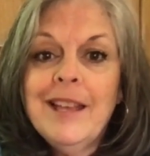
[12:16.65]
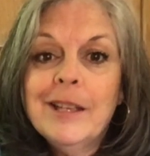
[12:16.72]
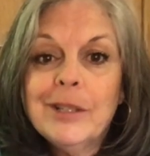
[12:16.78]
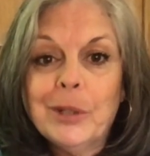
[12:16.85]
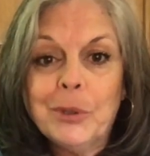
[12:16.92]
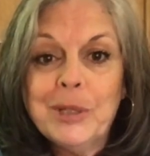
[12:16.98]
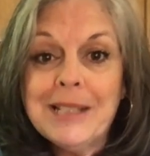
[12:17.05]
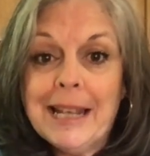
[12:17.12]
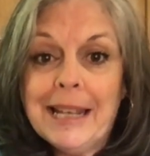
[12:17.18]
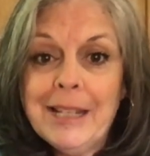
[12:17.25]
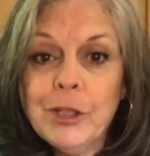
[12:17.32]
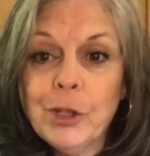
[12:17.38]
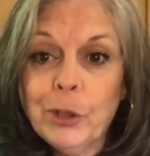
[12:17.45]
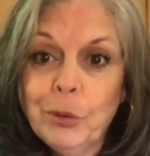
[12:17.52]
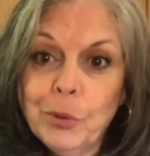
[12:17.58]
So stay
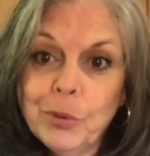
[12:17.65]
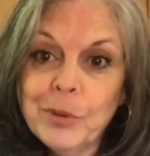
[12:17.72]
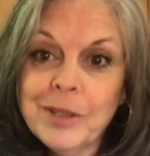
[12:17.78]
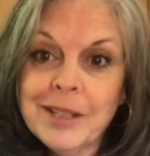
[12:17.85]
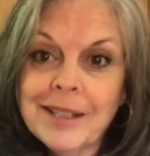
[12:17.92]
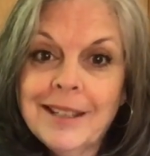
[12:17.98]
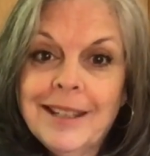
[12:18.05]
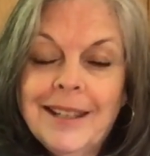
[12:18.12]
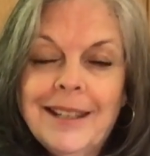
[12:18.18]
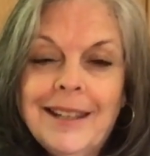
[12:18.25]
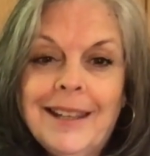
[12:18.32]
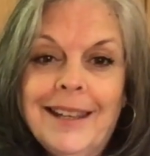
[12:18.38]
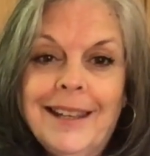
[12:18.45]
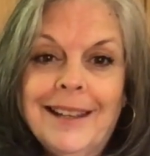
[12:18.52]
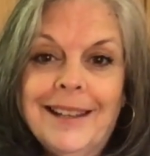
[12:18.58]
tuned
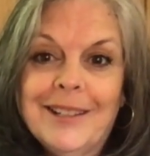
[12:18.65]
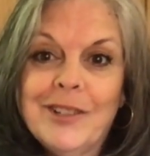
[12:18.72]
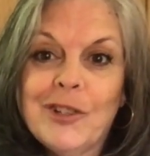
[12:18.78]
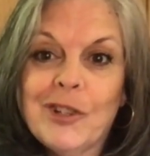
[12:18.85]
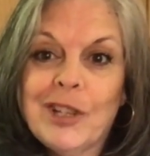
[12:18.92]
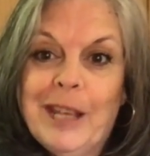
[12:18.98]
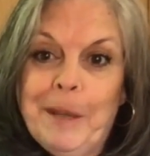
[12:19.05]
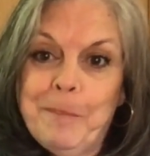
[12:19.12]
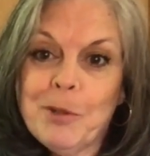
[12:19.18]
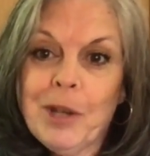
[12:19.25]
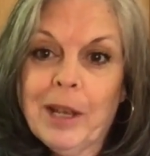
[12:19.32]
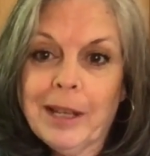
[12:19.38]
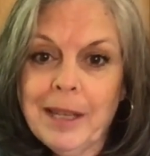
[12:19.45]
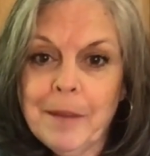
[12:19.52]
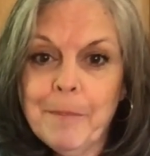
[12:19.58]
and keep
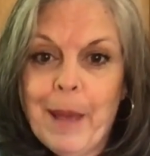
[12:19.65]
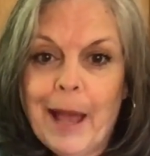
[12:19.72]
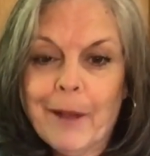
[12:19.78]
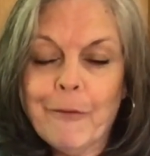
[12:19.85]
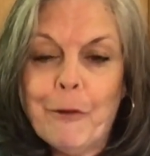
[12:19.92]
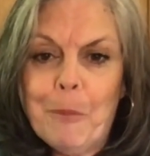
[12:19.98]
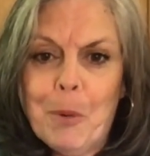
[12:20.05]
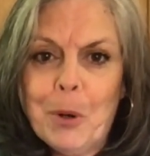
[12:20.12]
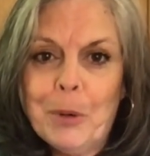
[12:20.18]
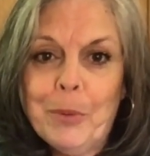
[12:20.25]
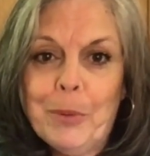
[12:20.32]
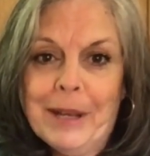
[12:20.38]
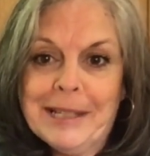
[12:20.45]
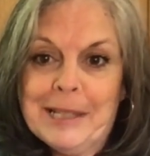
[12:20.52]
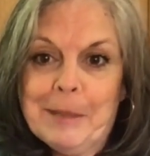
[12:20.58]
checking back for more
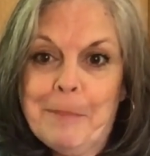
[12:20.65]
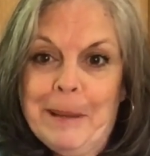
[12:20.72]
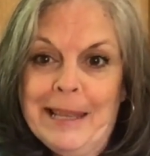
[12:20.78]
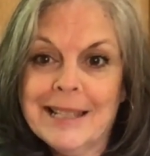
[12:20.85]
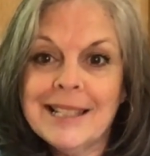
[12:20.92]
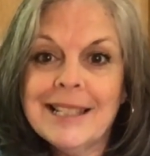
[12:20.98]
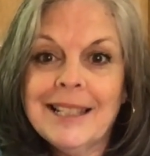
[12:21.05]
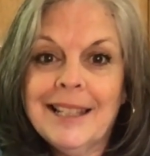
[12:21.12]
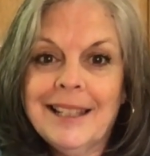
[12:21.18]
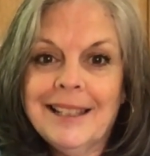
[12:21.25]
recipes.